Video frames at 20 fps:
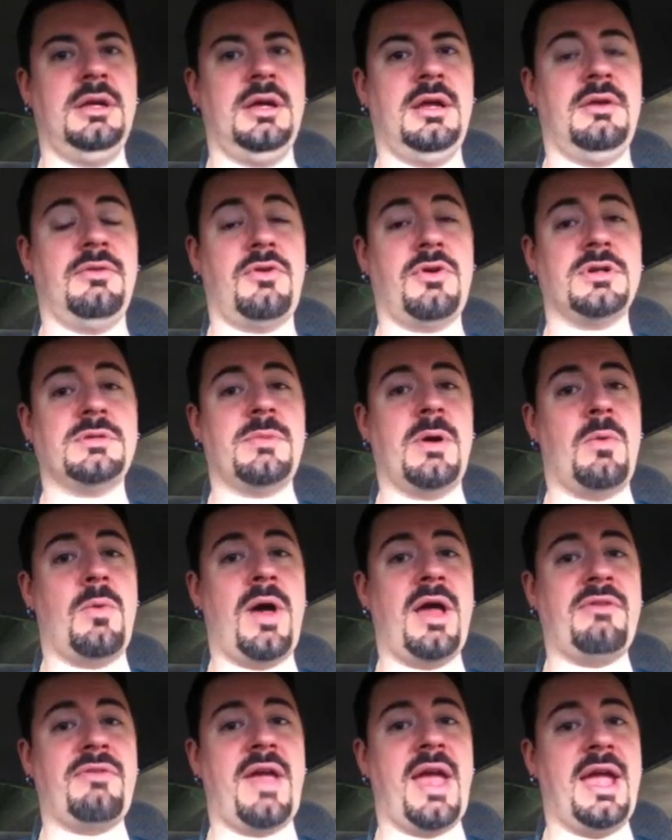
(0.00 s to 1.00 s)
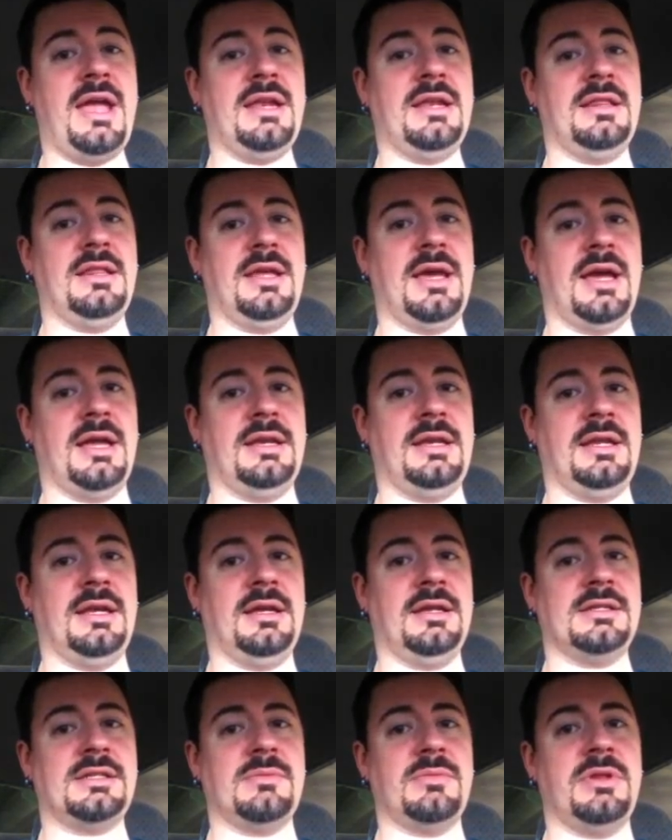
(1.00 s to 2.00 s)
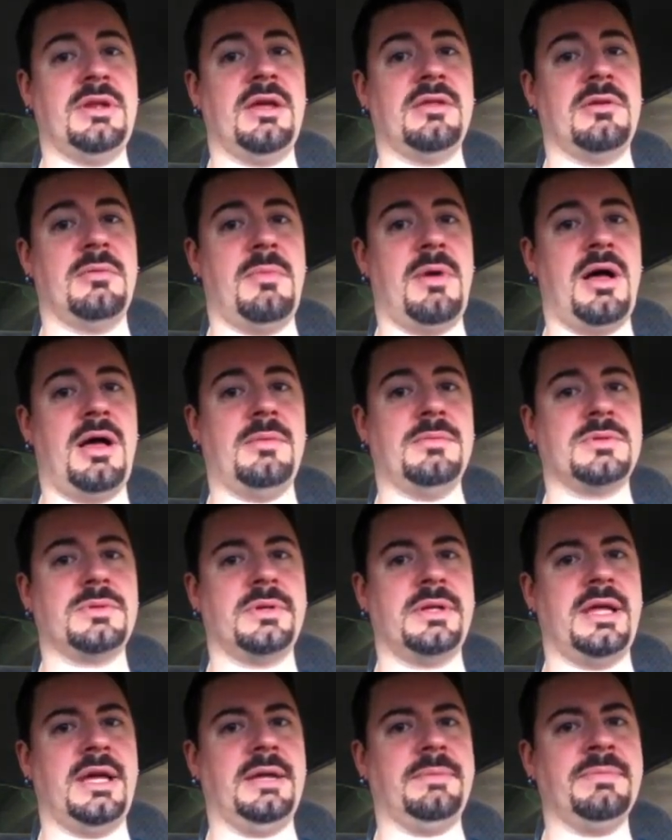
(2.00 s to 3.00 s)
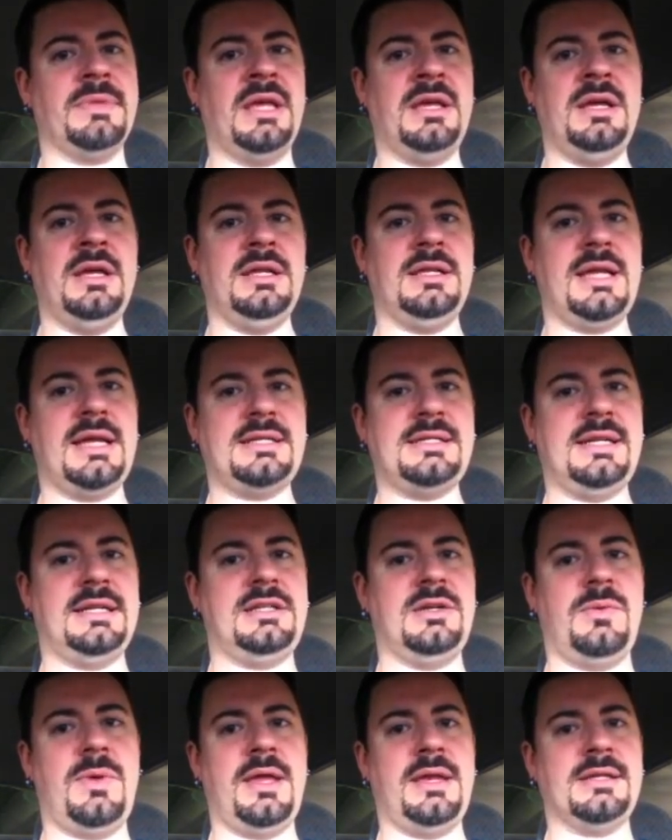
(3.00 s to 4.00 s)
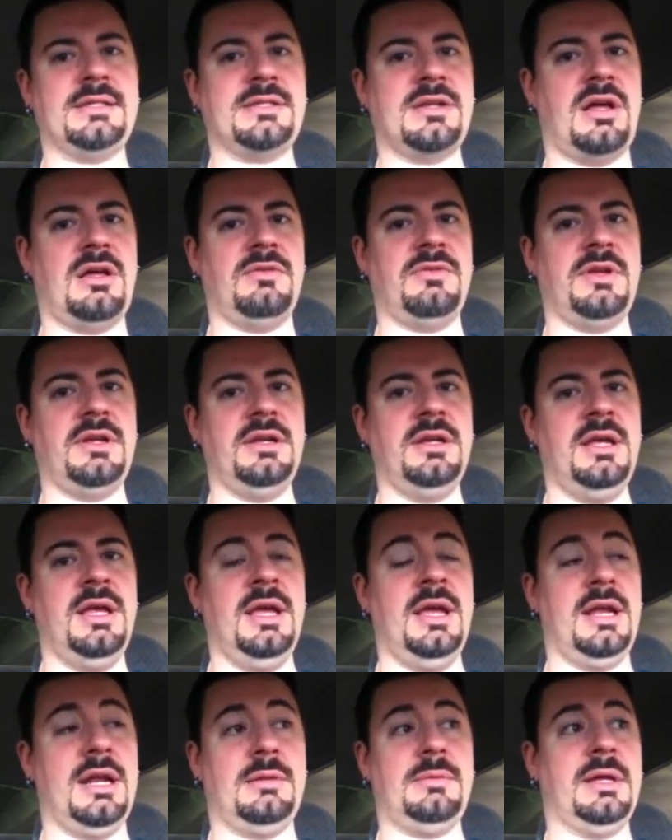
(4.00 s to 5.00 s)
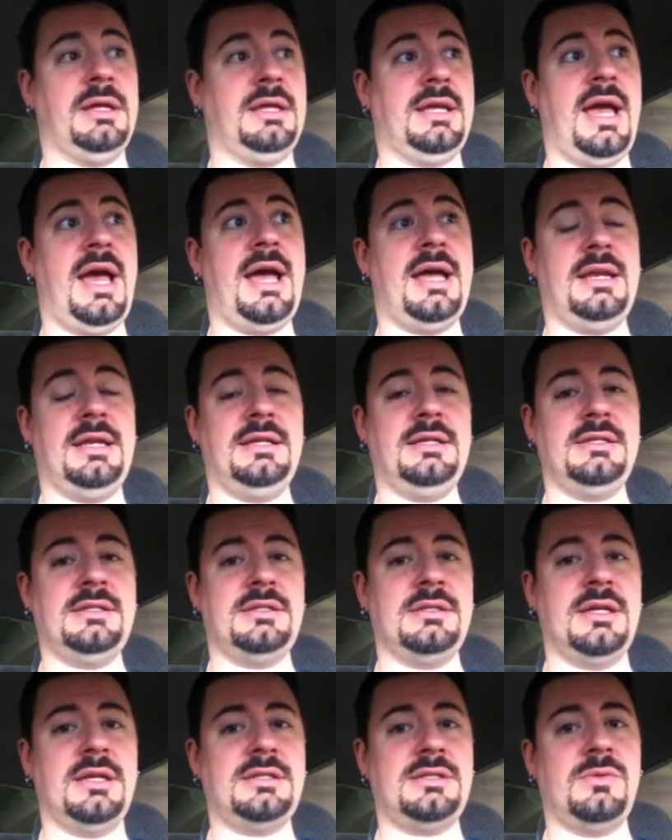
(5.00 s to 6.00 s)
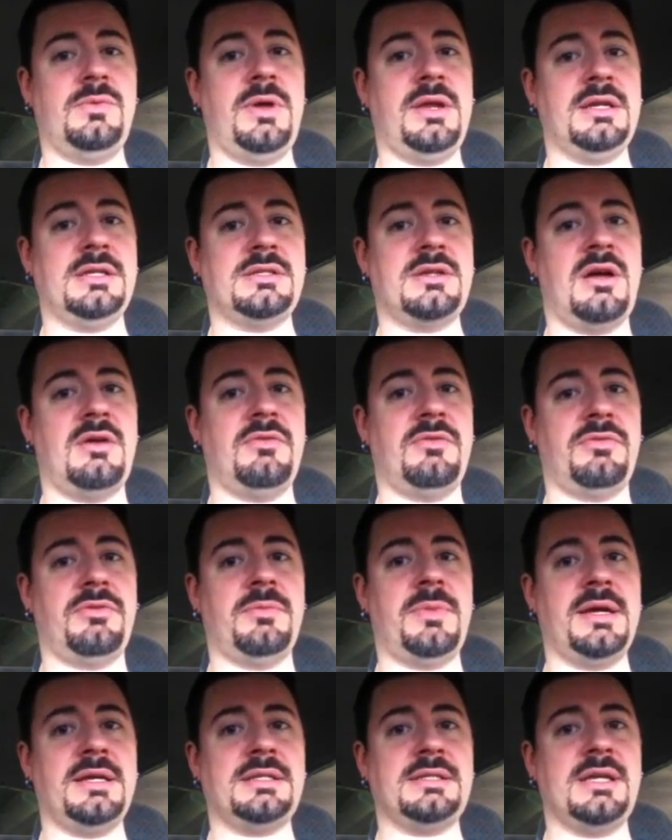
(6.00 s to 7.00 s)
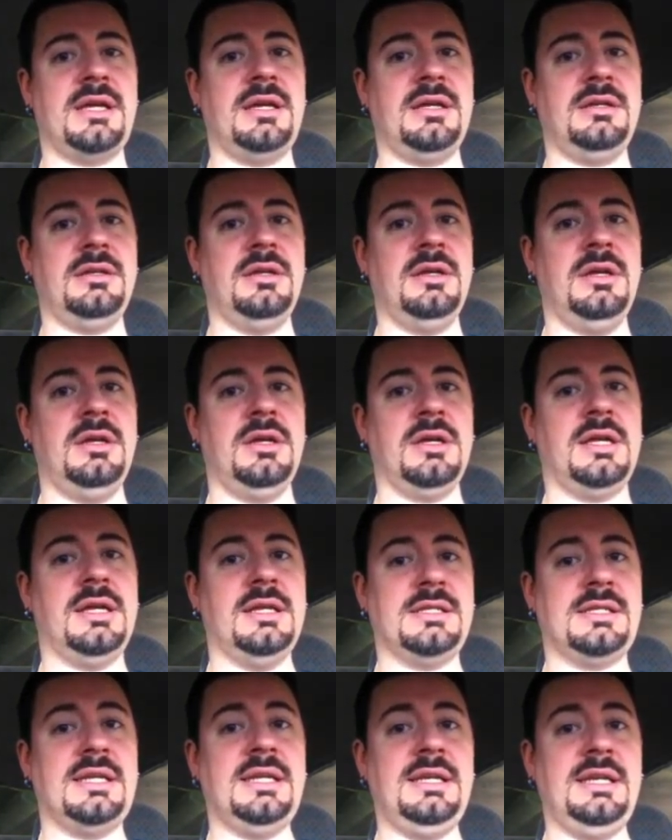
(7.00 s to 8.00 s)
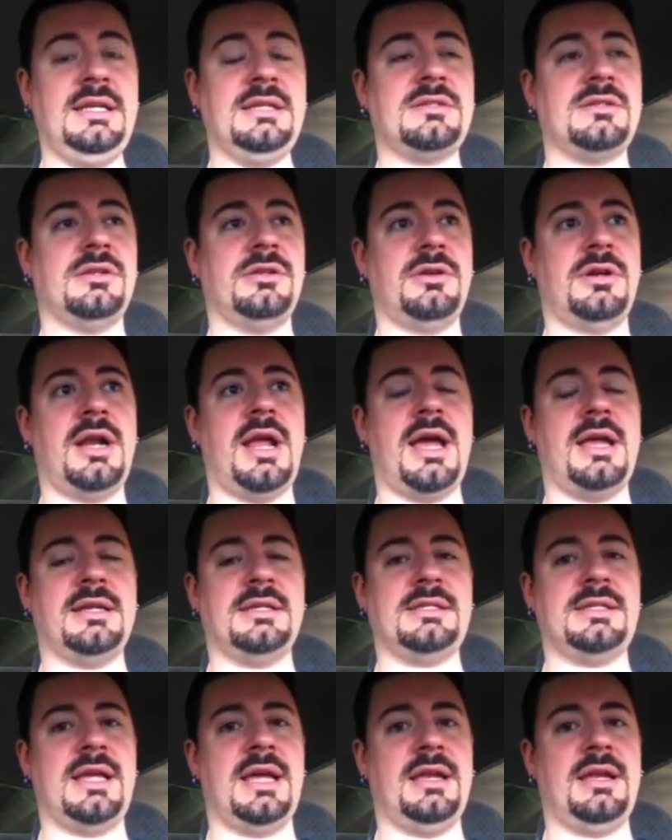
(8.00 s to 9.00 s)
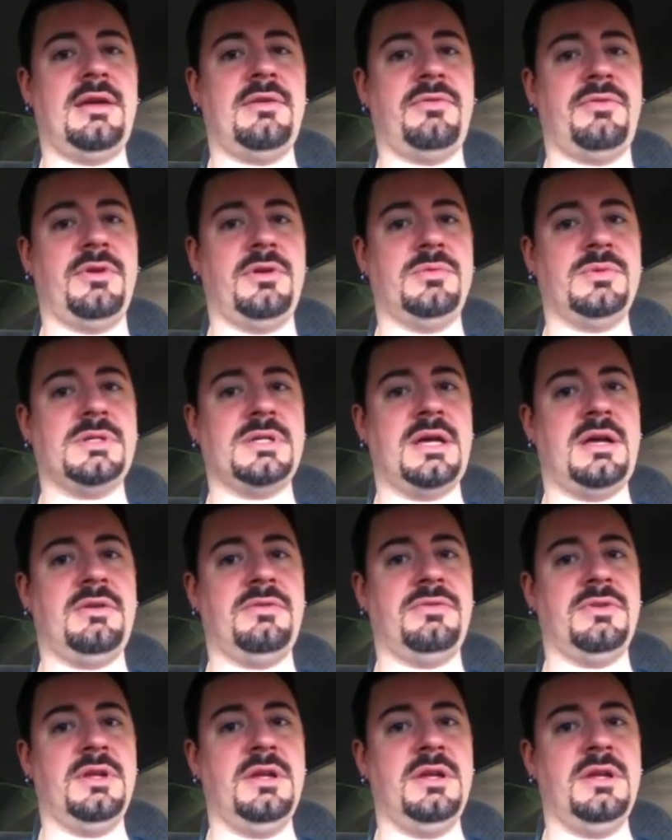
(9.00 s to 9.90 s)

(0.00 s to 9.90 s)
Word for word: Of course, my wife hated the idea, and some of the other moms were like, that's not the way to solve it. And I'm like, yeah, it is. That's the way to solve it for my son. He needs to learn how to stand up for himself.